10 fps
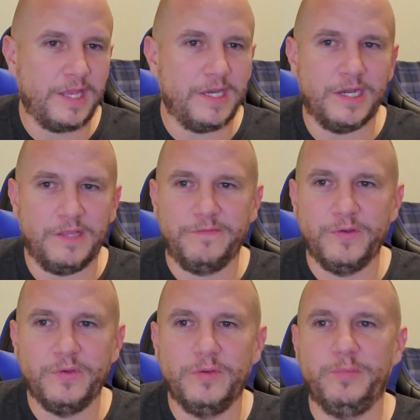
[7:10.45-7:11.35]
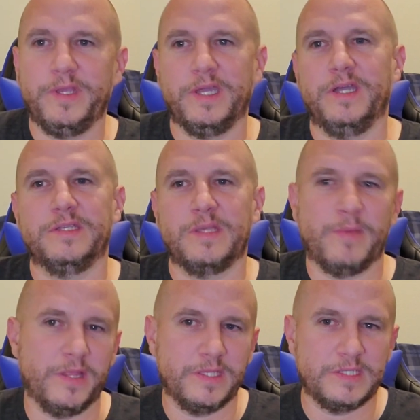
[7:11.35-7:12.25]
eat any food because I'm
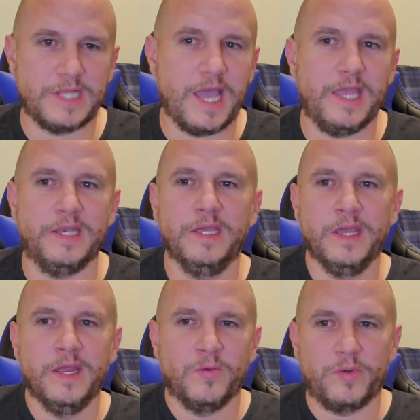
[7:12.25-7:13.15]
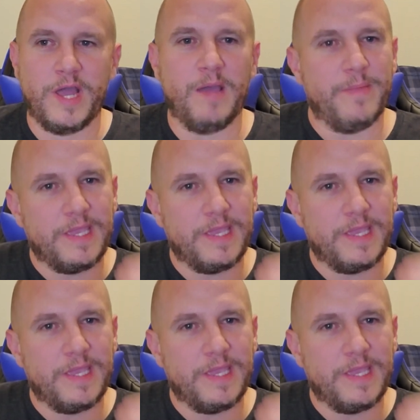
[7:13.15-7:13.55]
on this diet. We're not